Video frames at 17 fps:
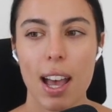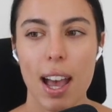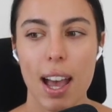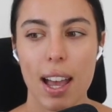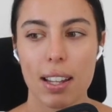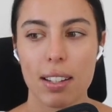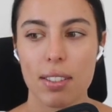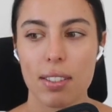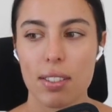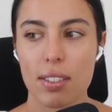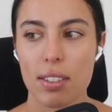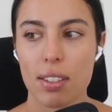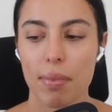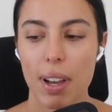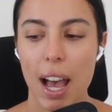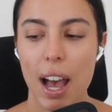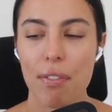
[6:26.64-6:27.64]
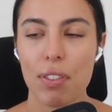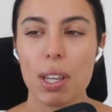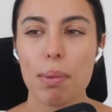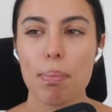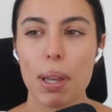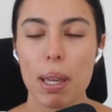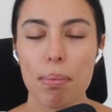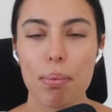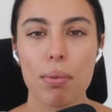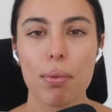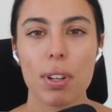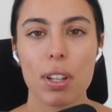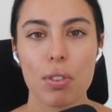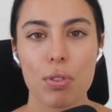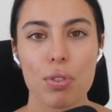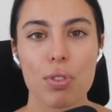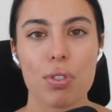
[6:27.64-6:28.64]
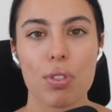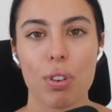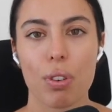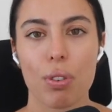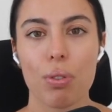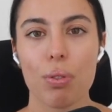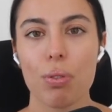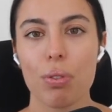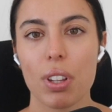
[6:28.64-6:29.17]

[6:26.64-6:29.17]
And having people in your circle